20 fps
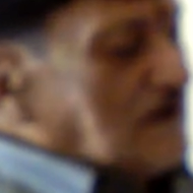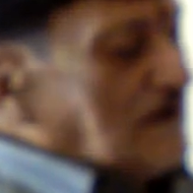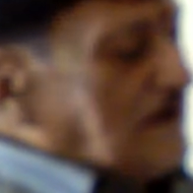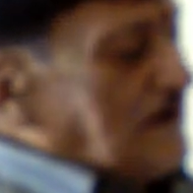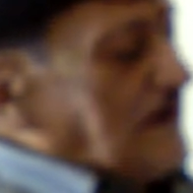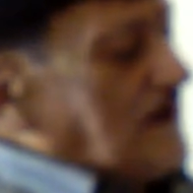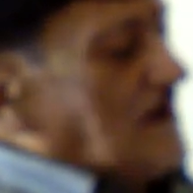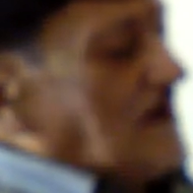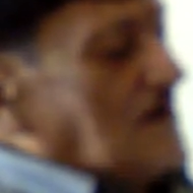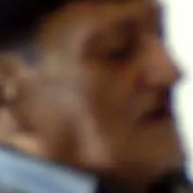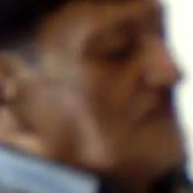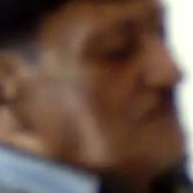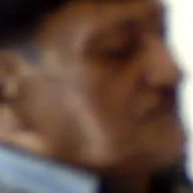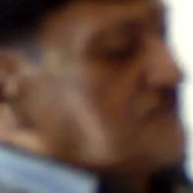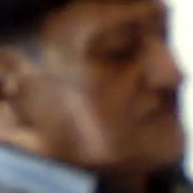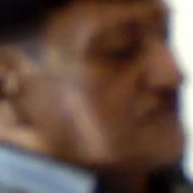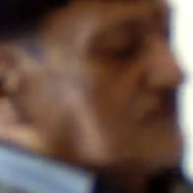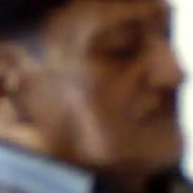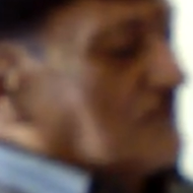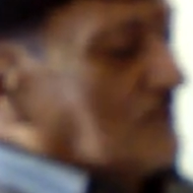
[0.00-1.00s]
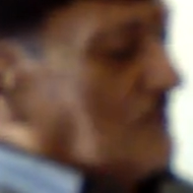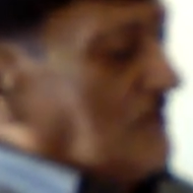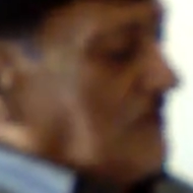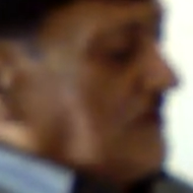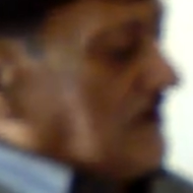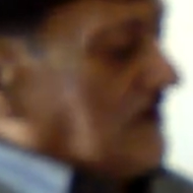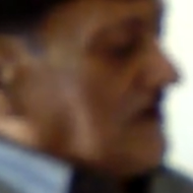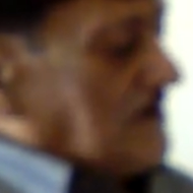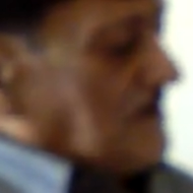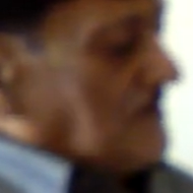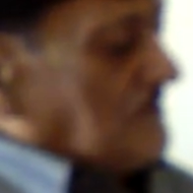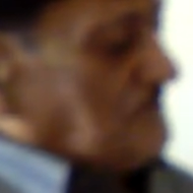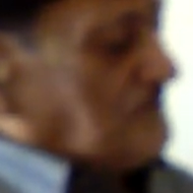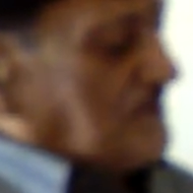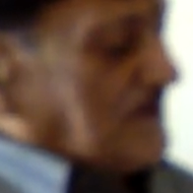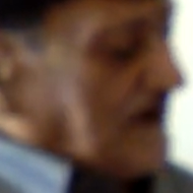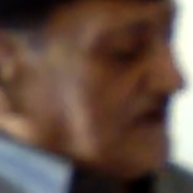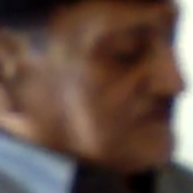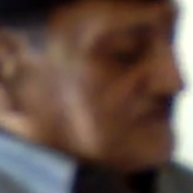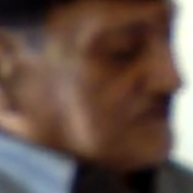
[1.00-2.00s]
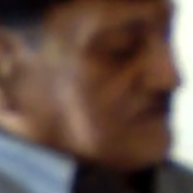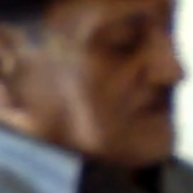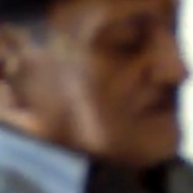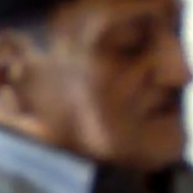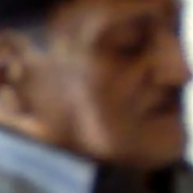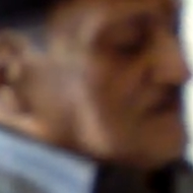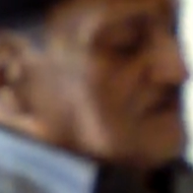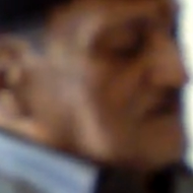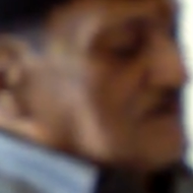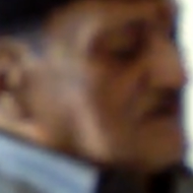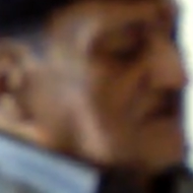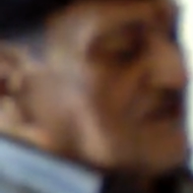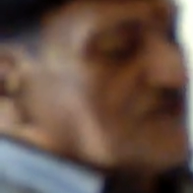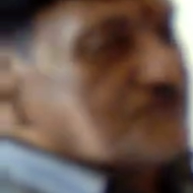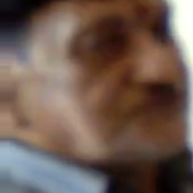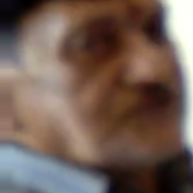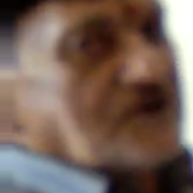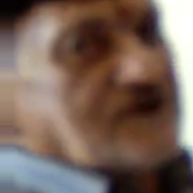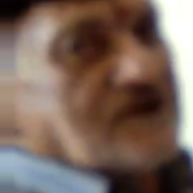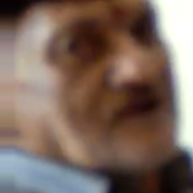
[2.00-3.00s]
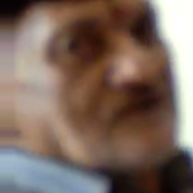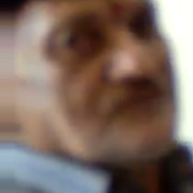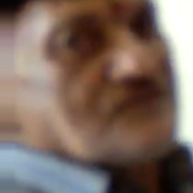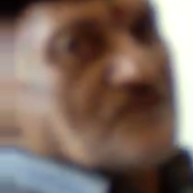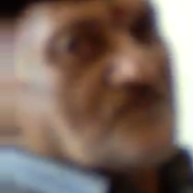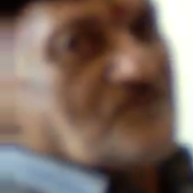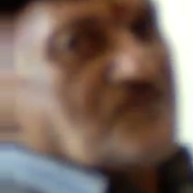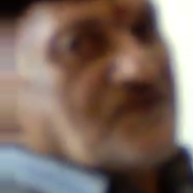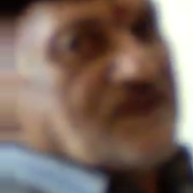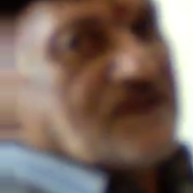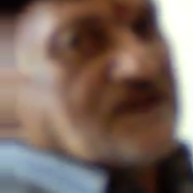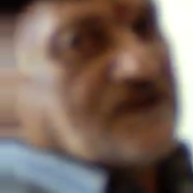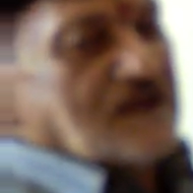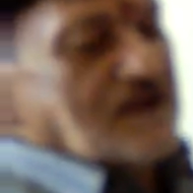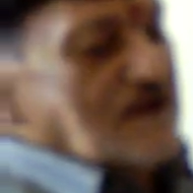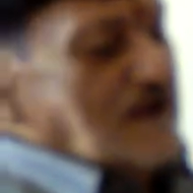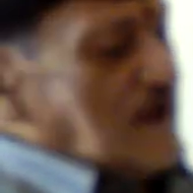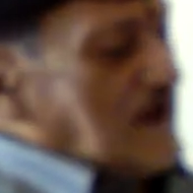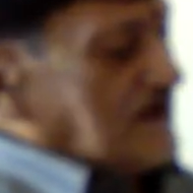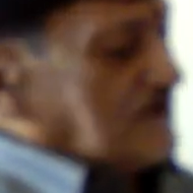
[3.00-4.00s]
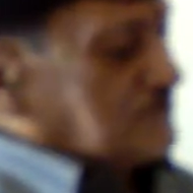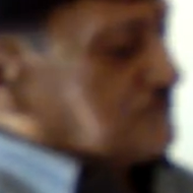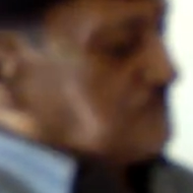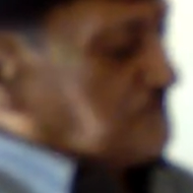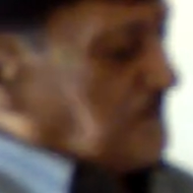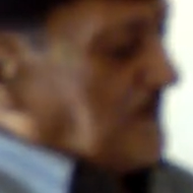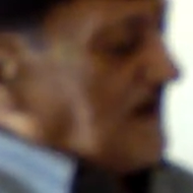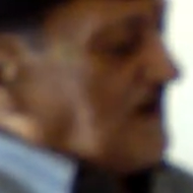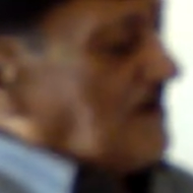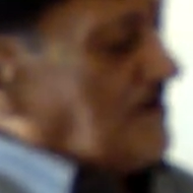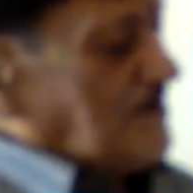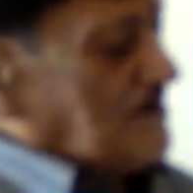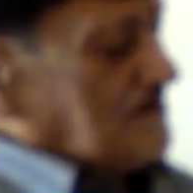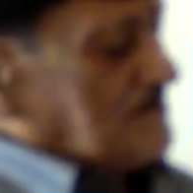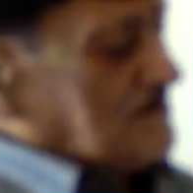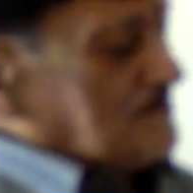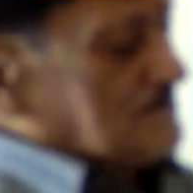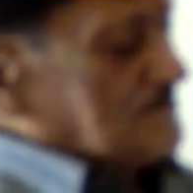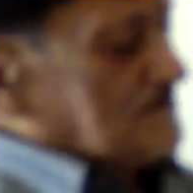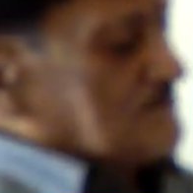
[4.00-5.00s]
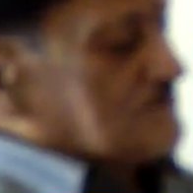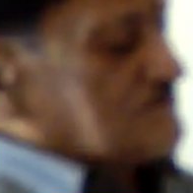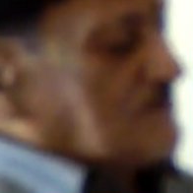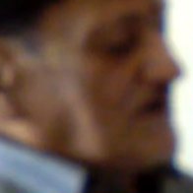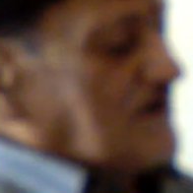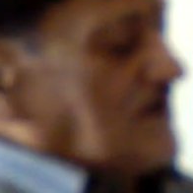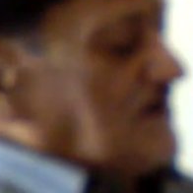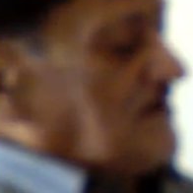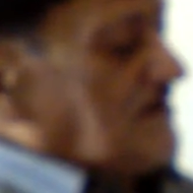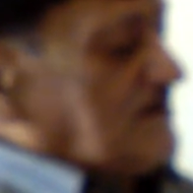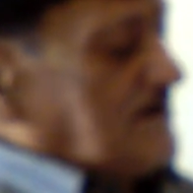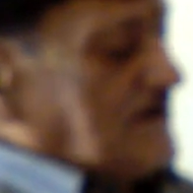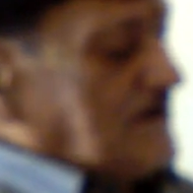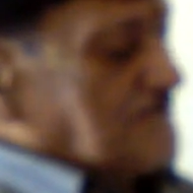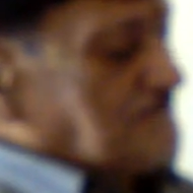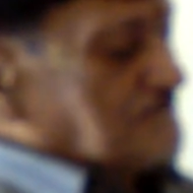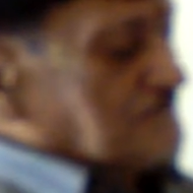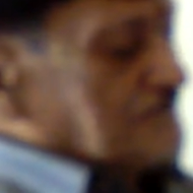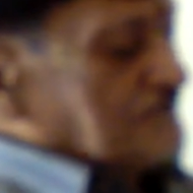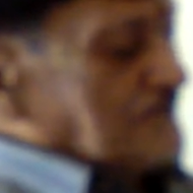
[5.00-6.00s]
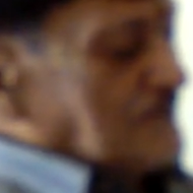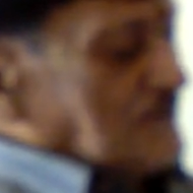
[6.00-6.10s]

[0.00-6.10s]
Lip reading: the outgoing breath, instead of being expelled suddenly,